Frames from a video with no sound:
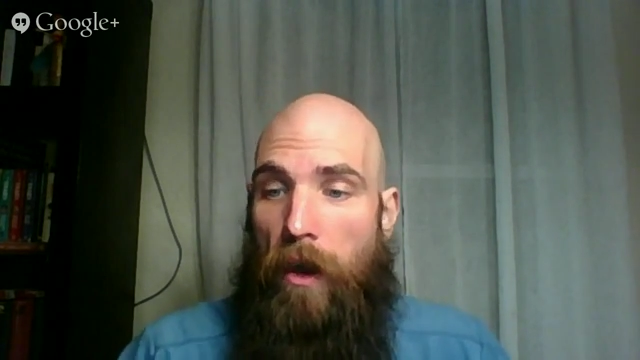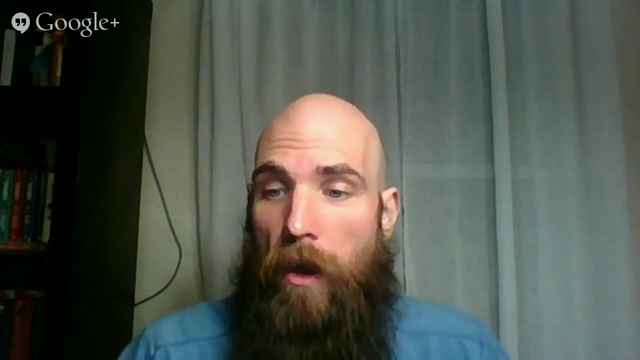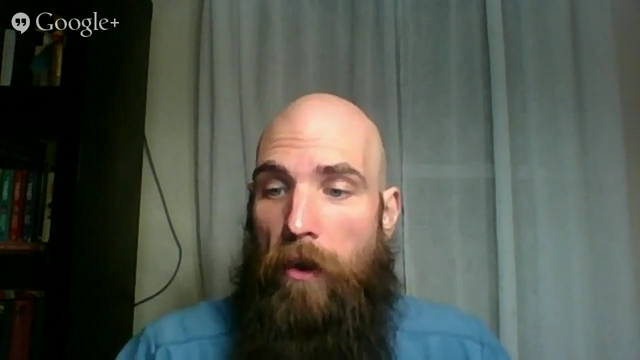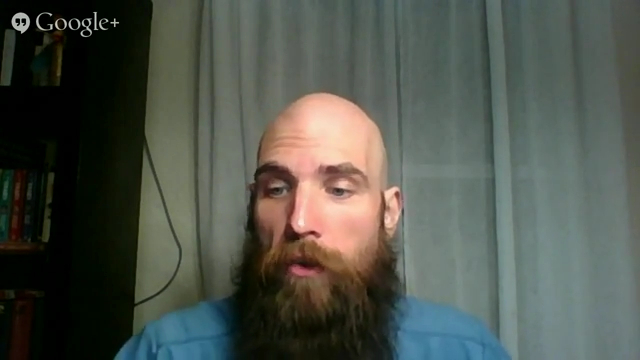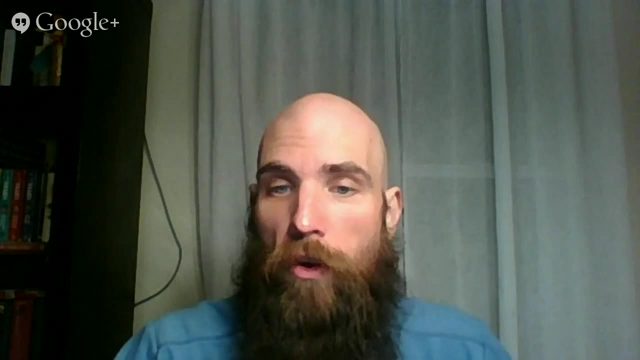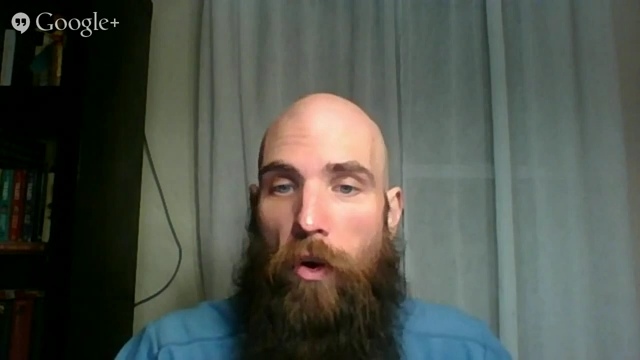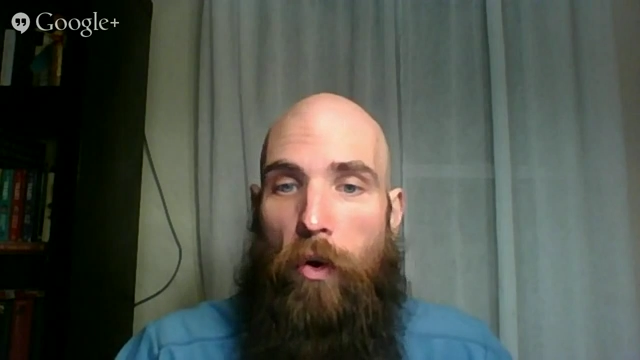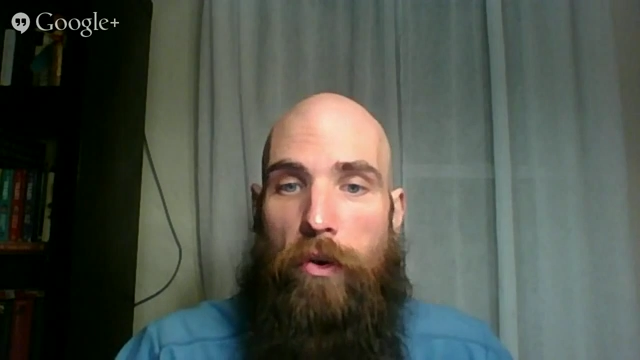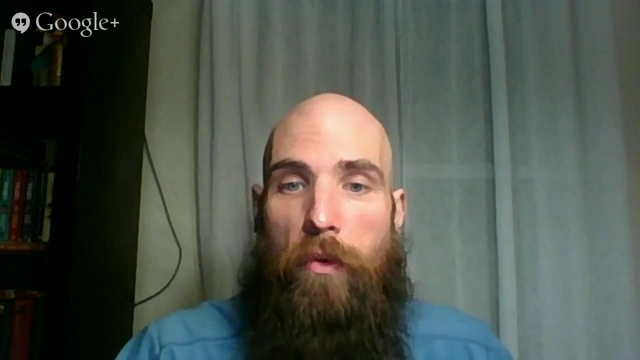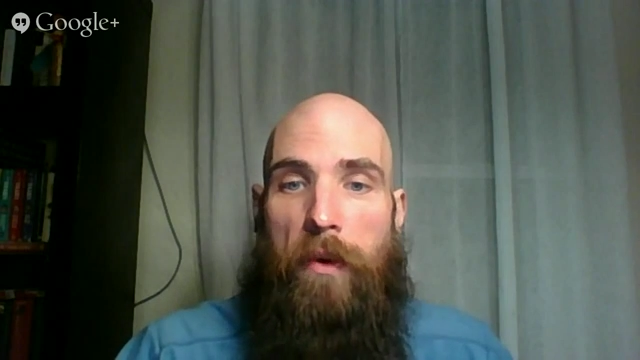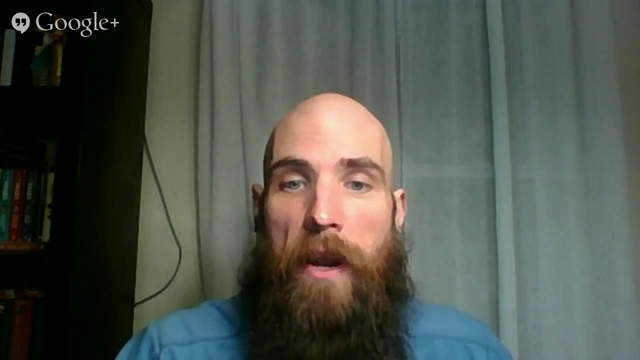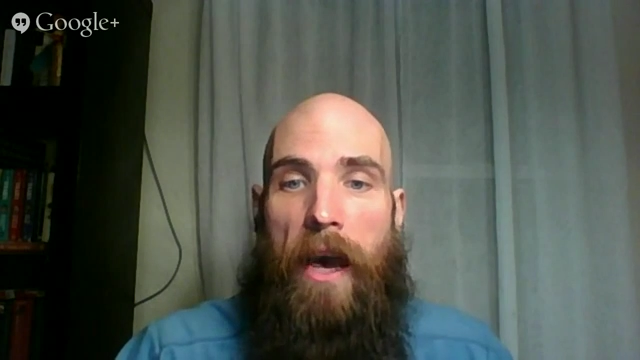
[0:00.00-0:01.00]
So
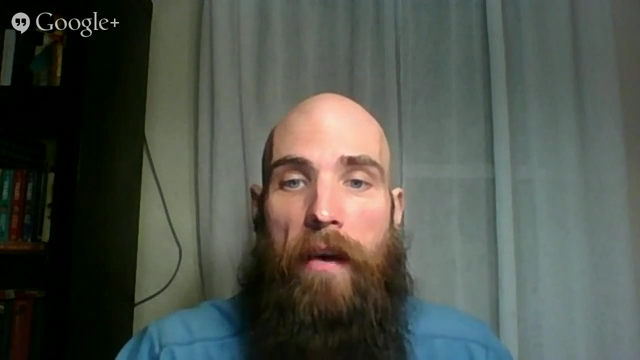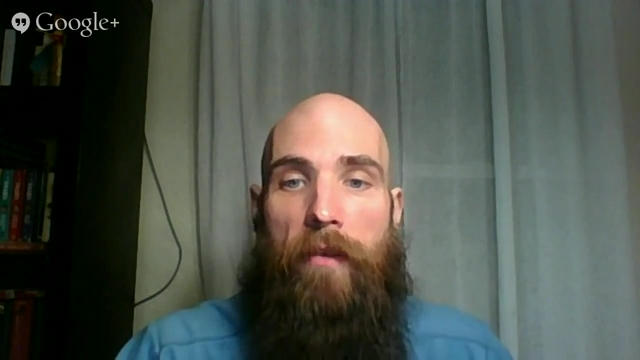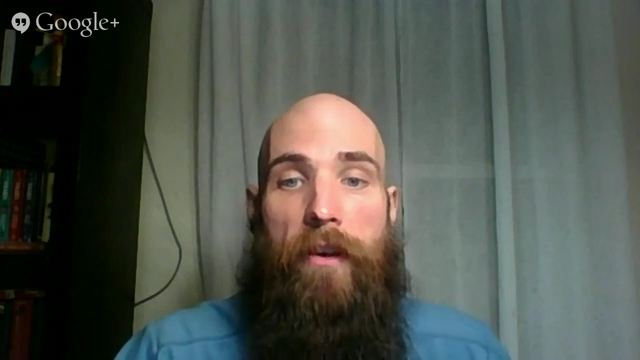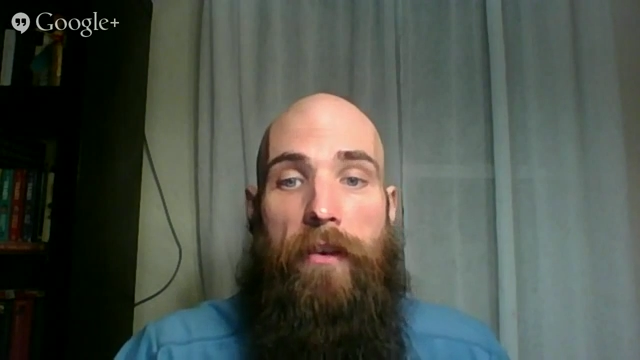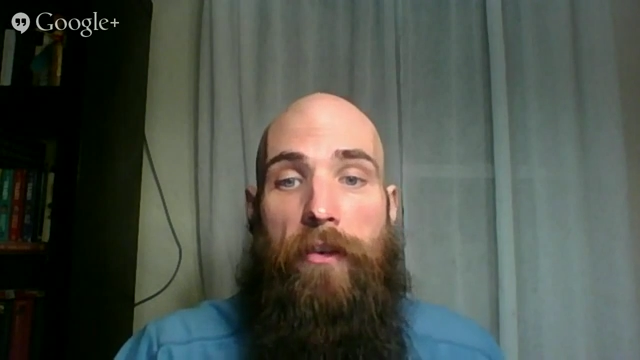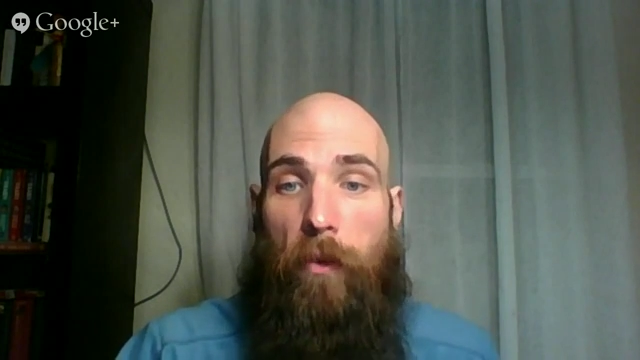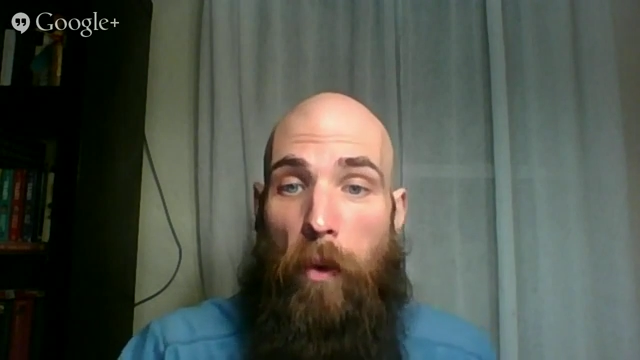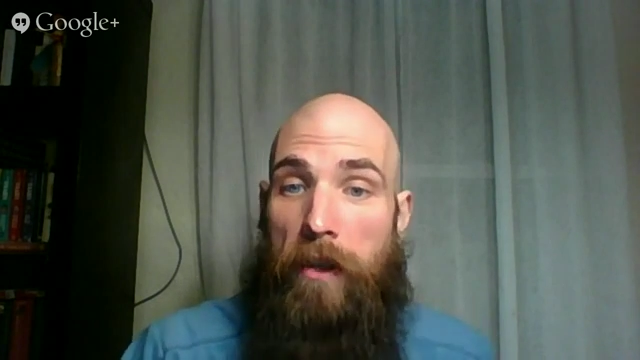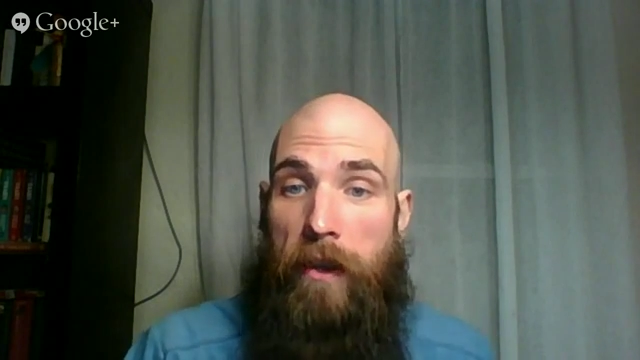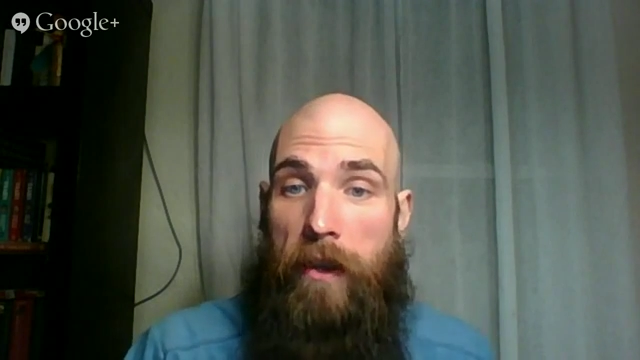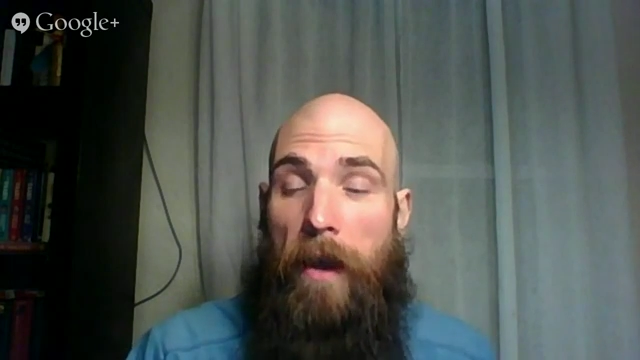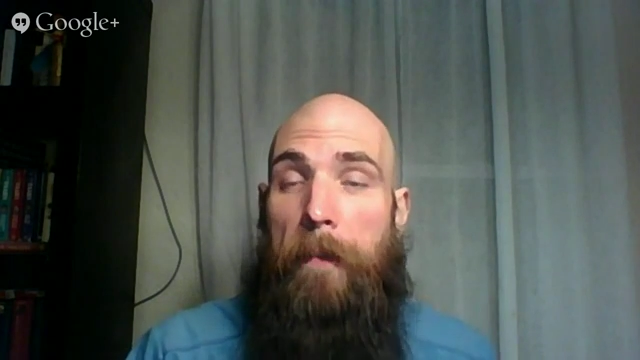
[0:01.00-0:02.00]
you would have a
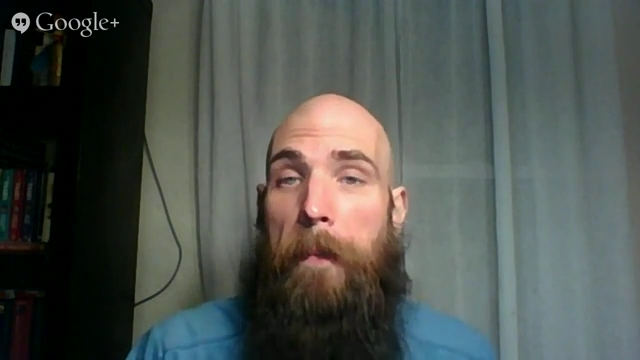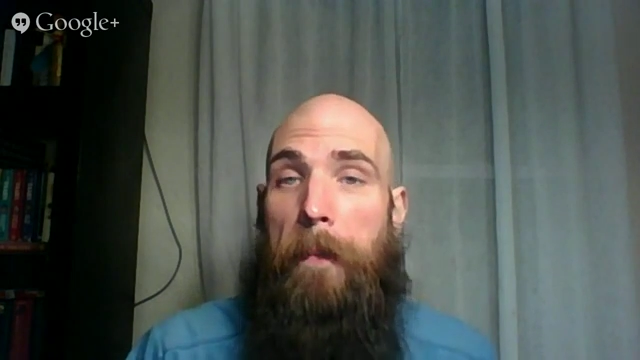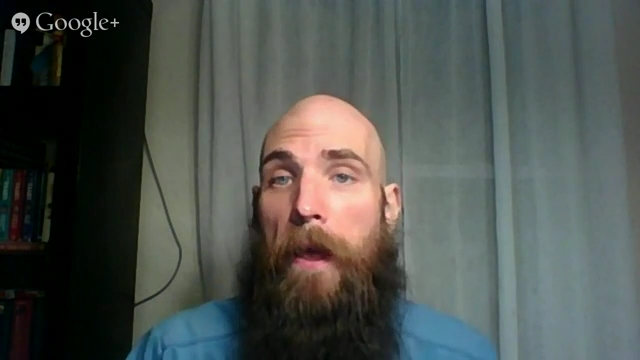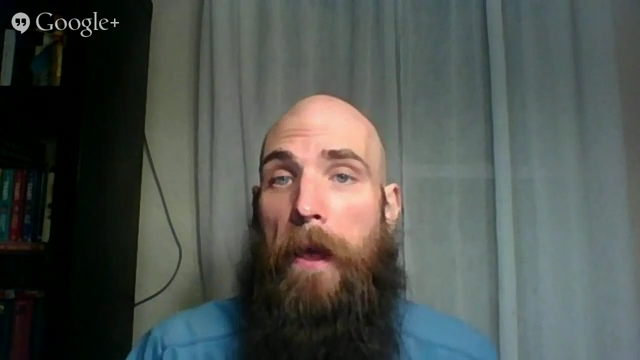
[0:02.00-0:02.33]
squat day,